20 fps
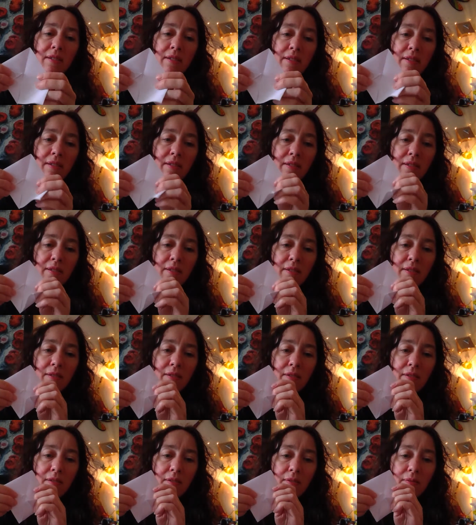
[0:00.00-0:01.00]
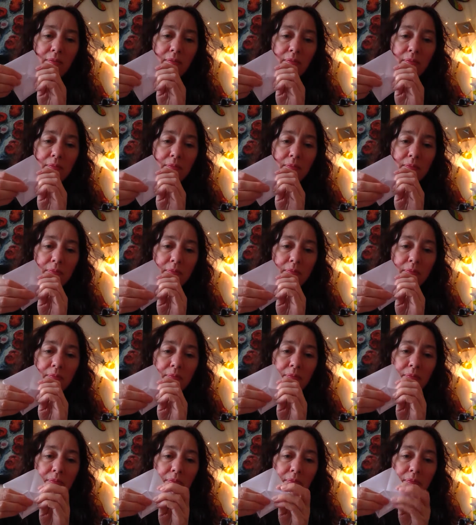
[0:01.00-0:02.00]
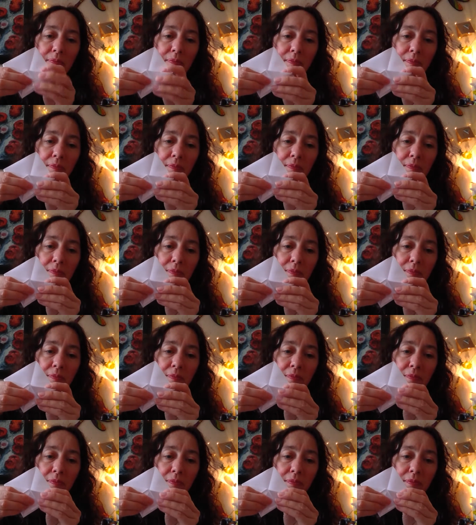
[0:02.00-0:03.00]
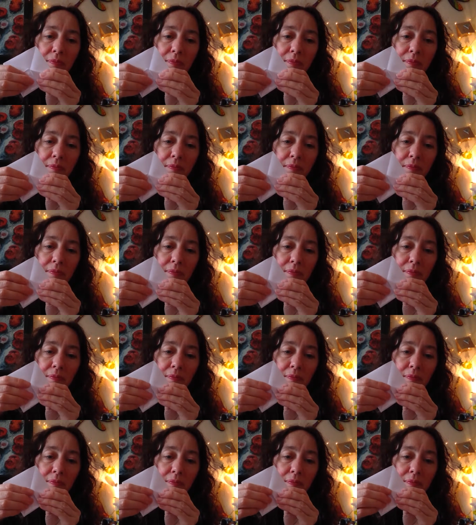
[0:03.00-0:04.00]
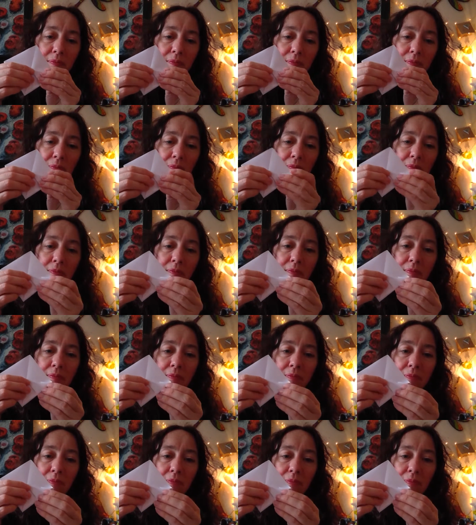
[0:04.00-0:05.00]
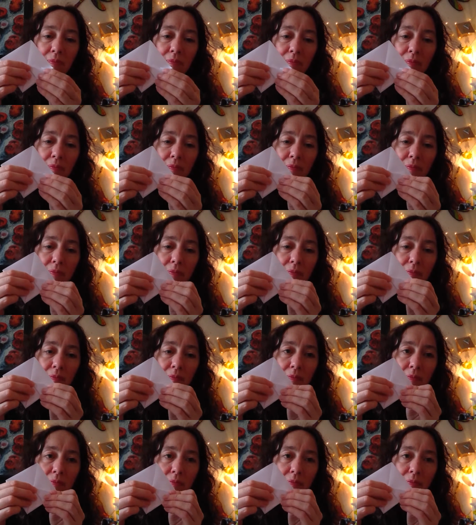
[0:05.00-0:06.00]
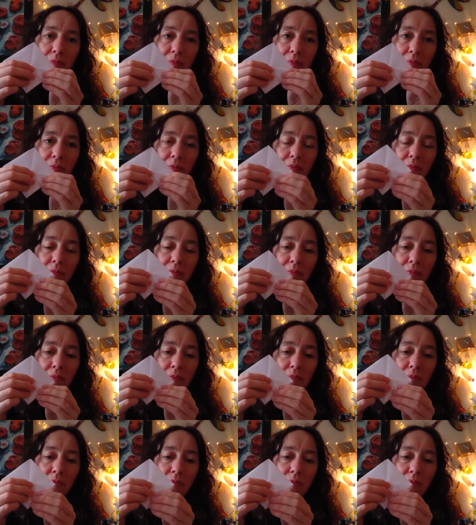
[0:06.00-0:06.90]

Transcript: (silence)